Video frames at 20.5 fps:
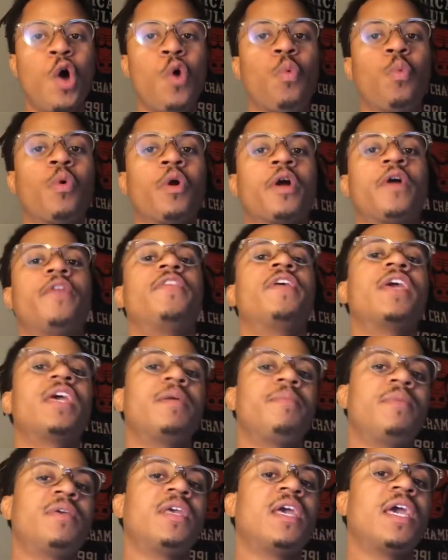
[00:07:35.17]
where the
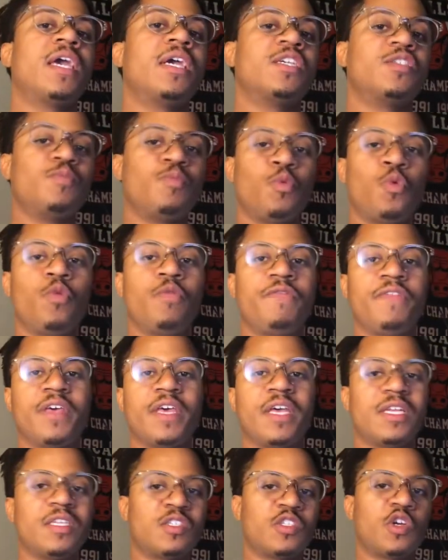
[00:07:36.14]
NBA is moving
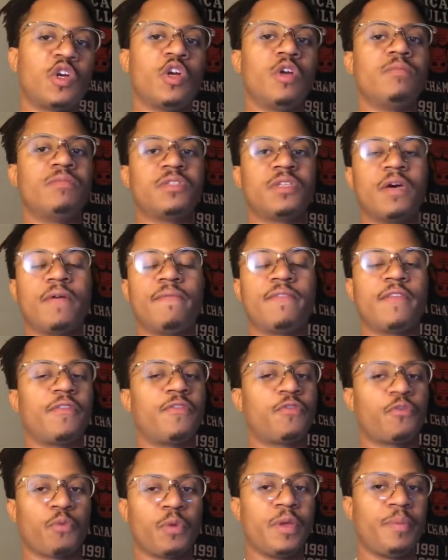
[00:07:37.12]
in terms of the
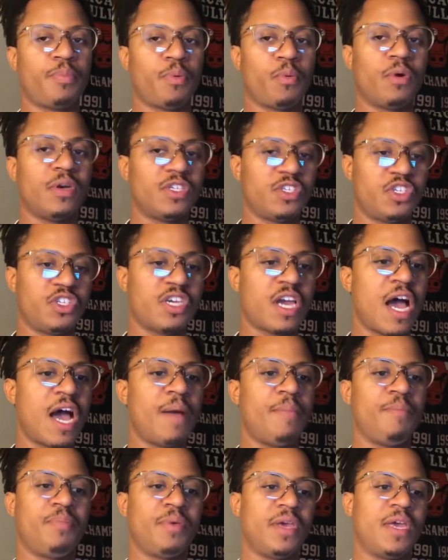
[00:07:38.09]
three-point
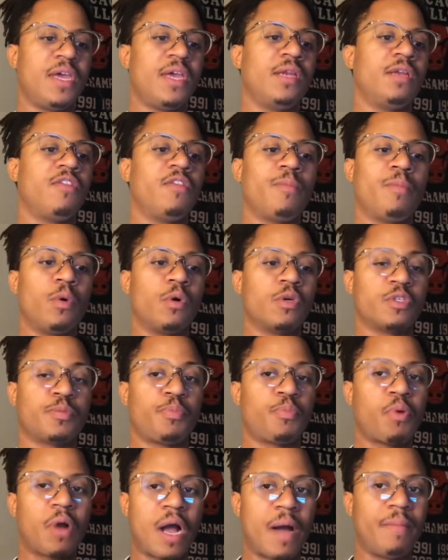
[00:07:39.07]
shot being the
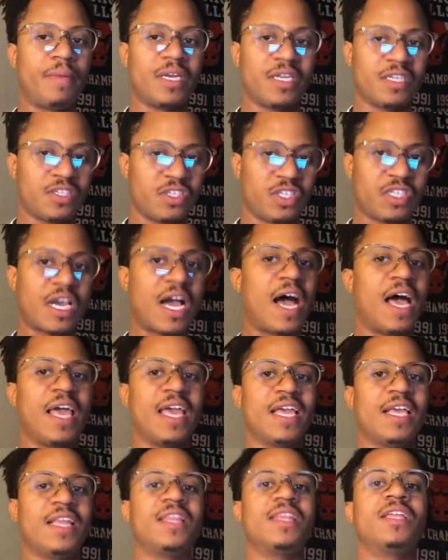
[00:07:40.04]
most prominent shot
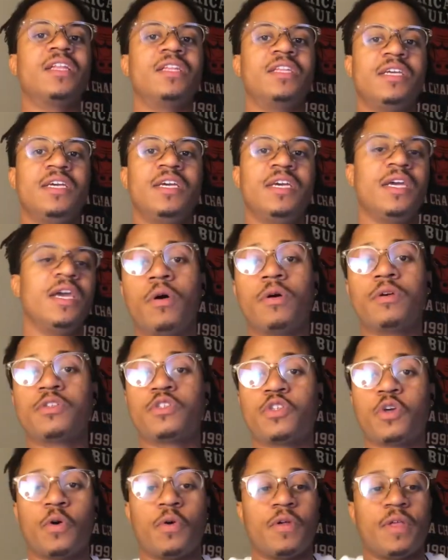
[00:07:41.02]
in the league.
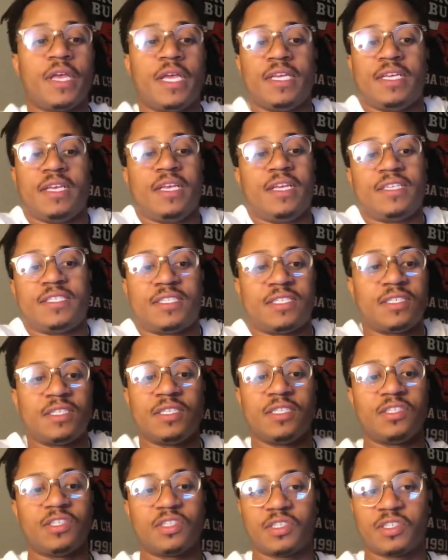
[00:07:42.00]
So it's
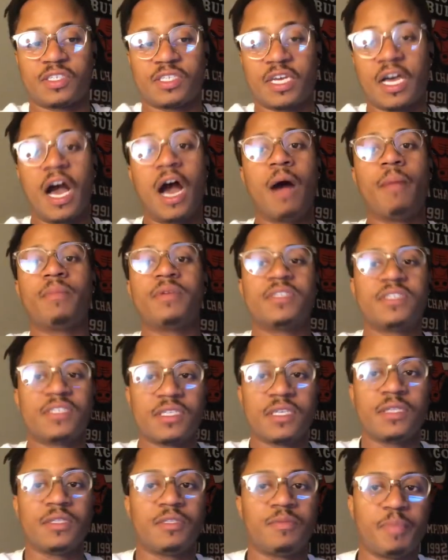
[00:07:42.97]
just common
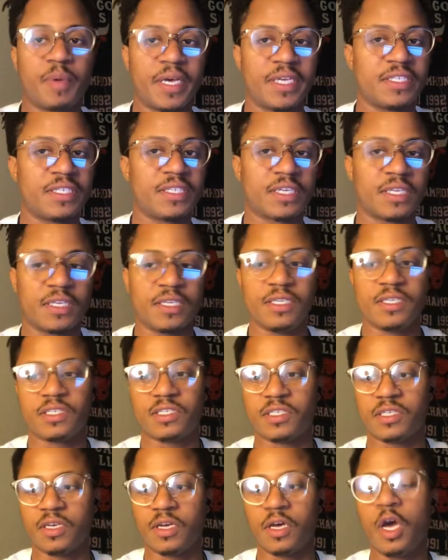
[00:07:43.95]
sense, basically,
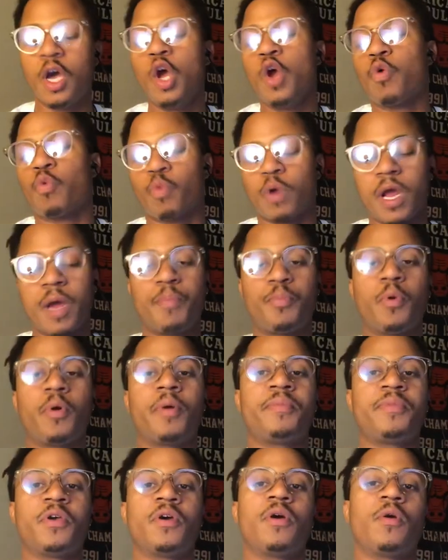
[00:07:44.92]
to ramp
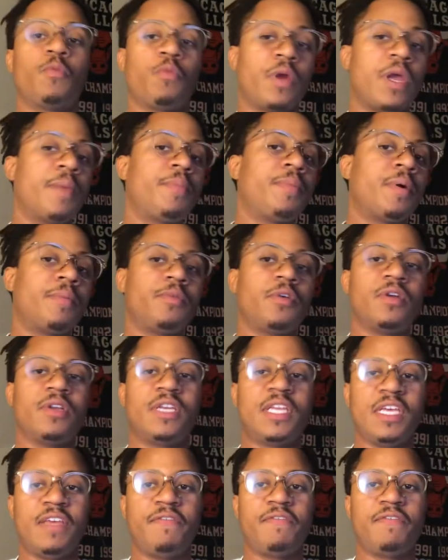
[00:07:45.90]
up your
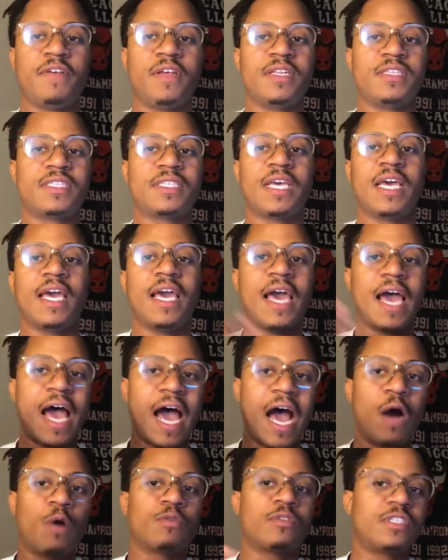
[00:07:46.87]
defense
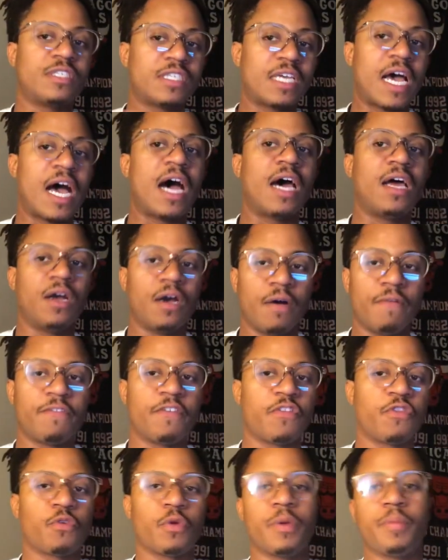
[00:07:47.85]
outside of the
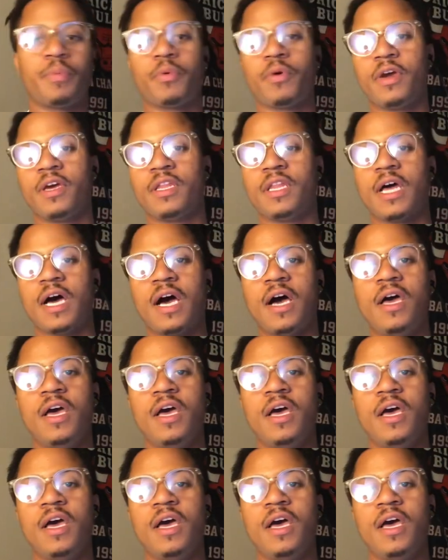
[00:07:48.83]
three-point line.